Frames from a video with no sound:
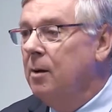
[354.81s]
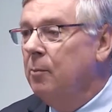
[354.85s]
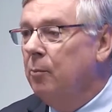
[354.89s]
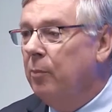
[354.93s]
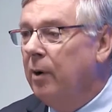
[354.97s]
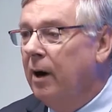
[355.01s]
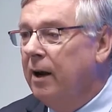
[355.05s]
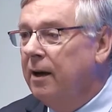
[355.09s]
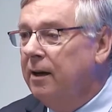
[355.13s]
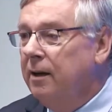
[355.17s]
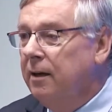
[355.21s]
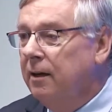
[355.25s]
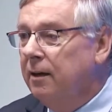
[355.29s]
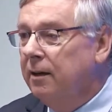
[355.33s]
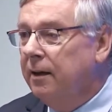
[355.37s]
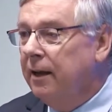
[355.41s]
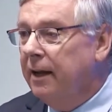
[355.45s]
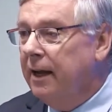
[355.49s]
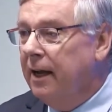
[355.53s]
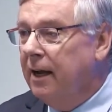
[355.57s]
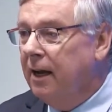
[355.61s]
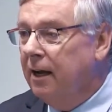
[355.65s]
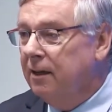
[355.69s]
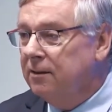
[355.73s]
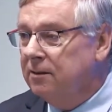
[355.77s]
breaking into
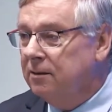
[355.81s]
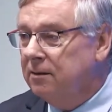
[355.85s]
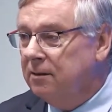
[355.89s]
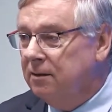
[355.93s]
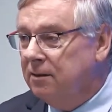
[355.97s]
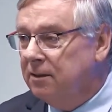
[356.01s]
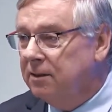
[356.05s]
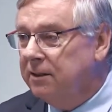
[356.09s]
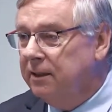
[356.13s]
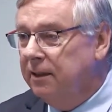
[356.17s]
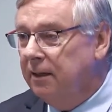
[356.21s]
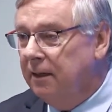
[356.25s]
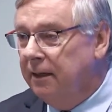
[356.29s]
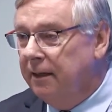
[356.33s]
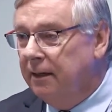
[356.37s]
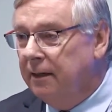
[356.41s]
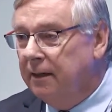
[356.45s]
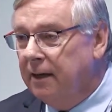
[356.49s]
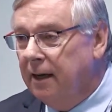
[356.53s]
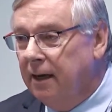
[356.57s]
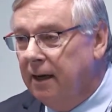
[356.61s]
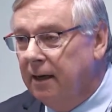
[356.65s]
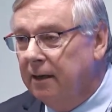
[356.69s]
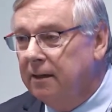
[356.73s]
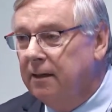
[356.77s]
houses and stealing
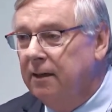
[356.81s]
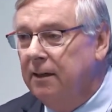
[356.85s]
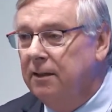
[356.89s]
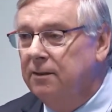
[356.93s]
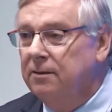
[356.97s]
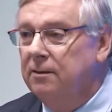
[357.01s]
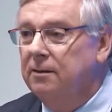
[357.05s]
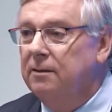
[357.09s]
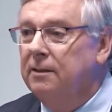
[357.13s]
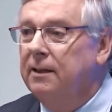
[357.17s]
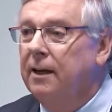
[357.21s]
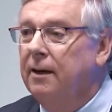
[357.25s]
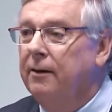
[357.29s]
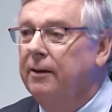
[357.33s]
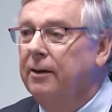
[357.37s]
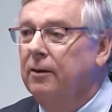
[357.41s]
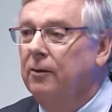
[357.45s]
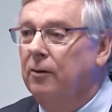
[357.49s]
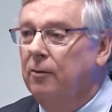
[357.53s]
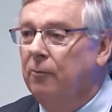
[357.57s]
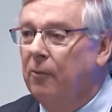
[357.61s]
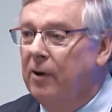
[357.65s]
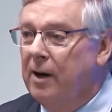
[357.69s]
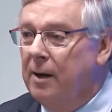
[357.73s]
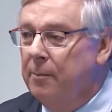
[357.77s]
car keys and going
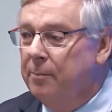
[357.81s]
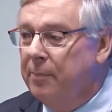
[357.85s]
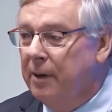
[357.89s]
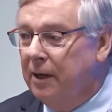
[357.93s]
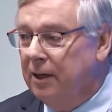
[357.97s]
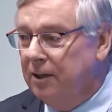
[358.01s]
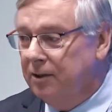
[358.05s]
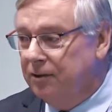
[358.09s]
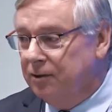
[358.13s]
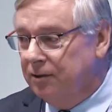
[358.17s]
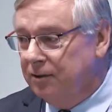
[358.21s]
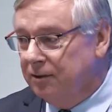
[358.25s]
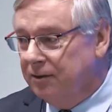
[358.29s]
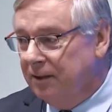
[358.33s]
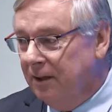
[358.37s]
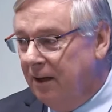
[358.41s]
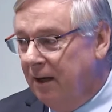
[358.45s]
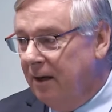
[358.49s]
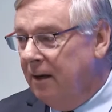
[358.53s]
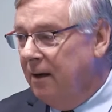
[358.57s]
on rampages